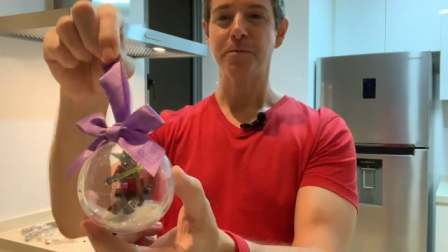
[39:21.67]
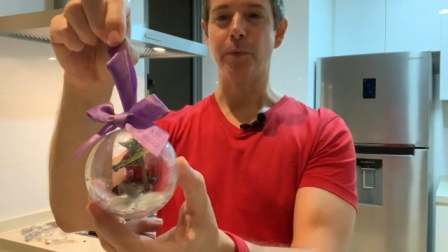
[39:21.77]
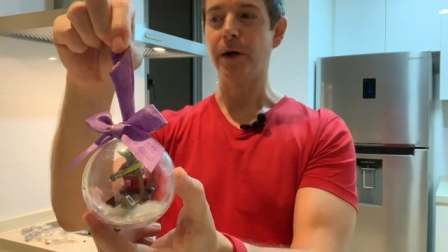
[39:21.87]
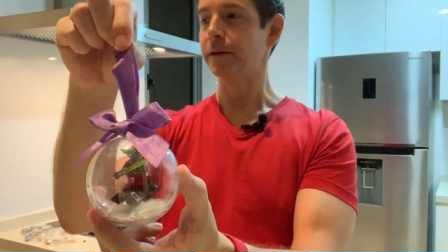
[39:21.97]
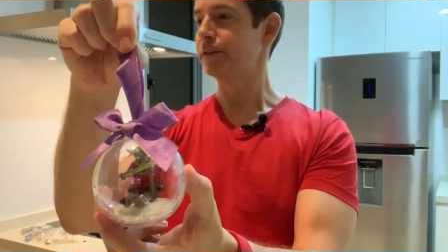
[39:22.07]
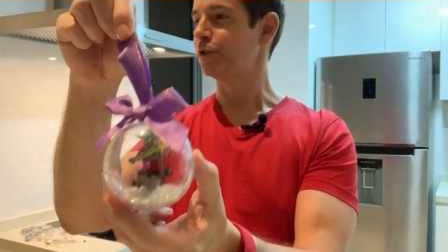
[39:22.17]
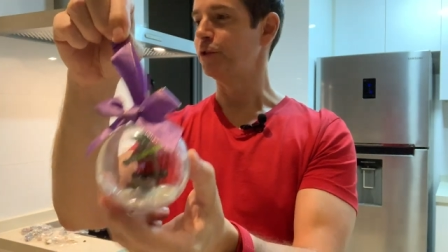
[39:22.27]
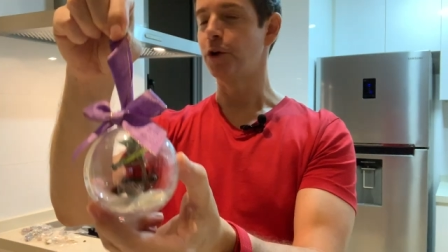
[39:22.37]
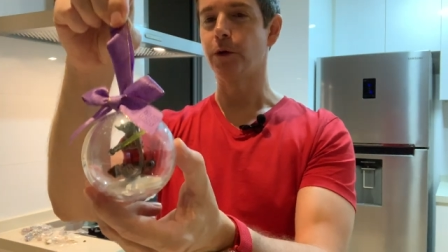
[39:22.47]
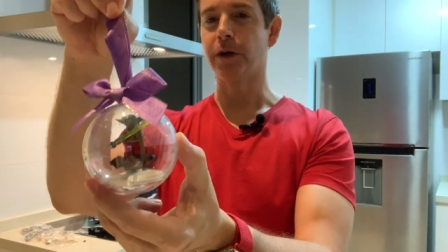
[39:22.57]
But so
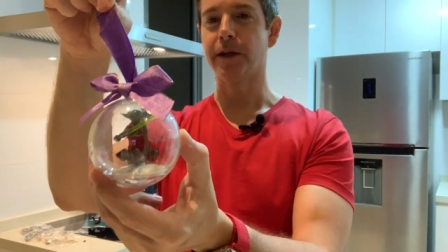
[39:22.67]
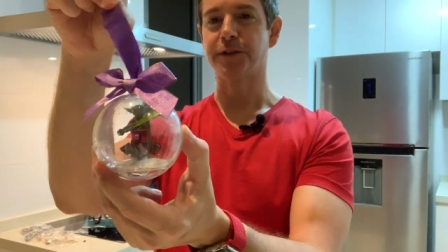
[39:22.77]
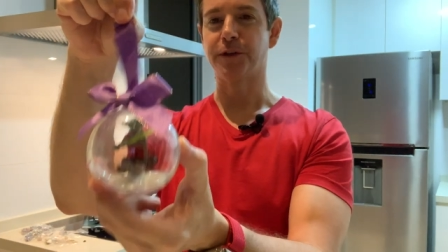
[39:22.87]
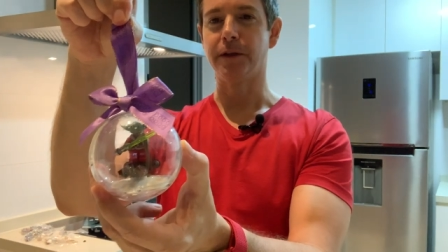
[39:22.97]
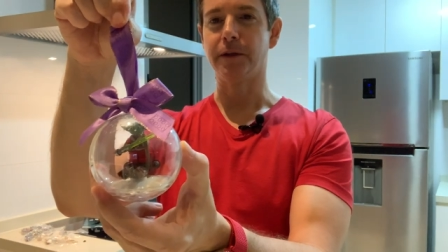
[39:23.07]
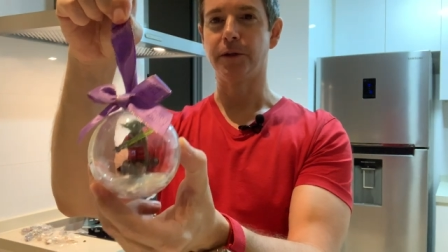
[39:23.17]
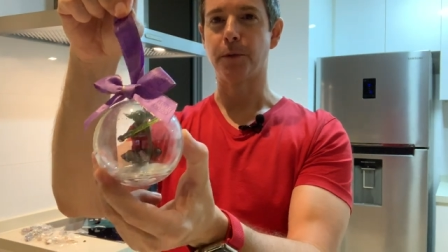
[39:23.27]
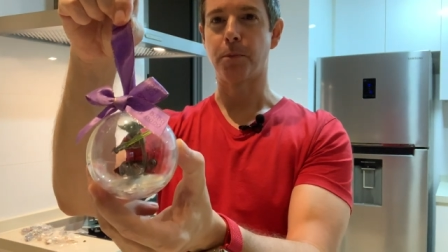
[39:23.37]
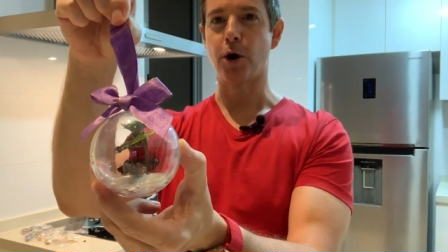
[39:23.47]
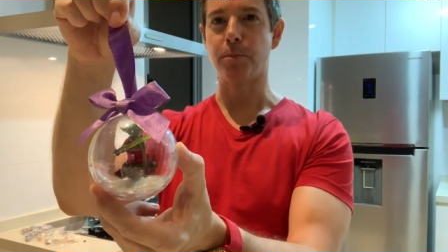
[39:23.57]
Yoda gets the the
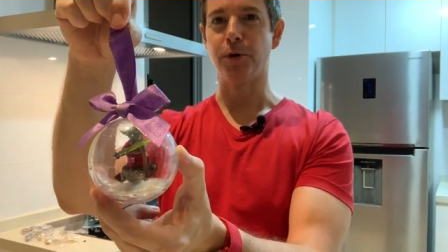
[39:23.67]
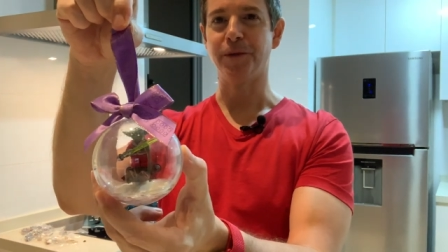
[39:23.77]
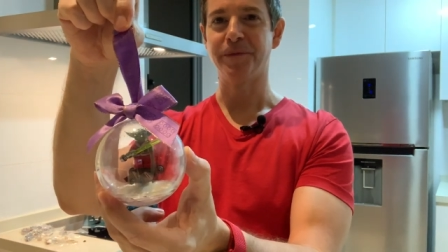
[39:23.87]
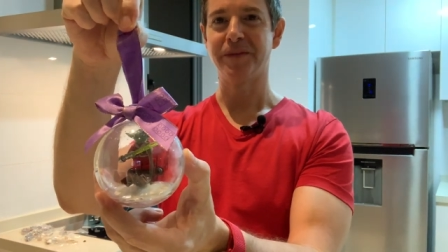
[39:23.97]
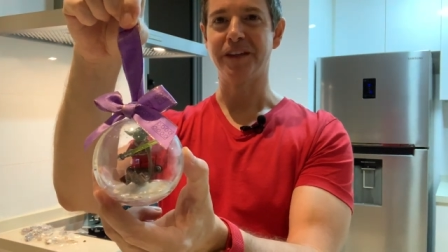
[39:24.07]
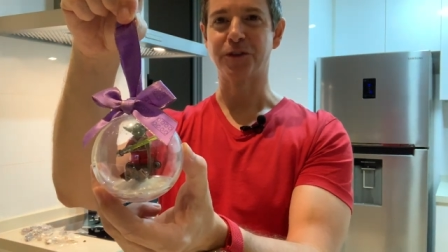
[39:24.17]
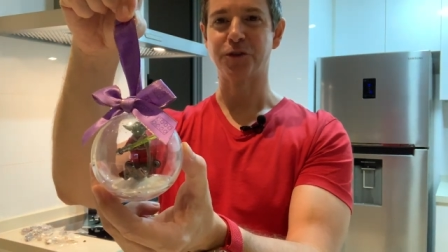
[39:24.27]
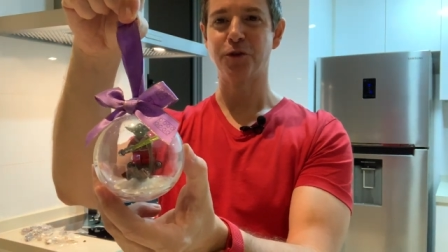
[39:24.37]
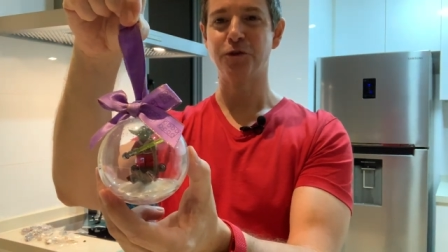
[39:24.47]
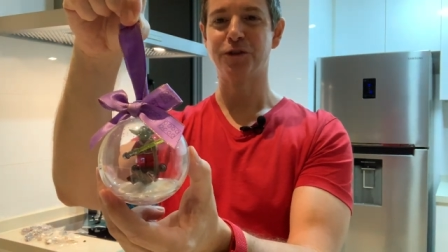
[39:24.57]
purple, the
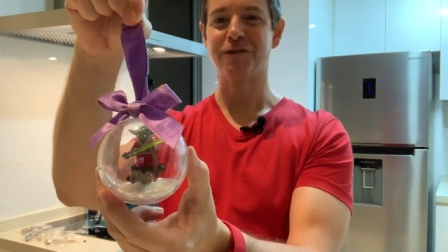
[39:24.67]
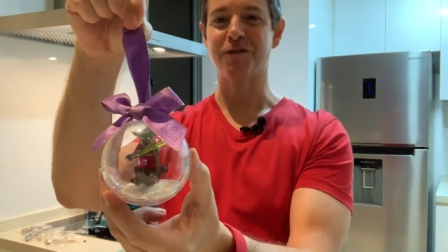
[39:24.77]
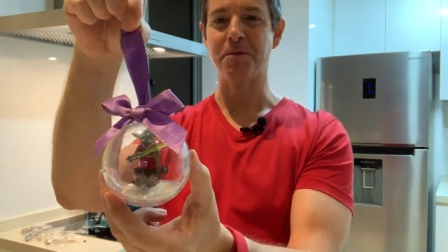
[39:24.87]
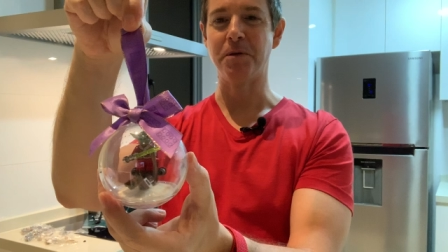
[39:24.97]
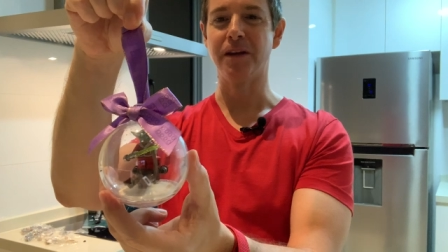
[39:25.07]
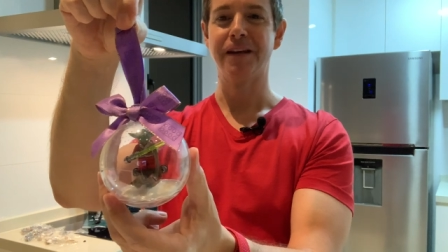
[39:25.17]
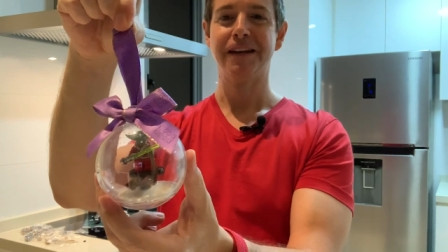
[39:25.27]
exclusive ribbon,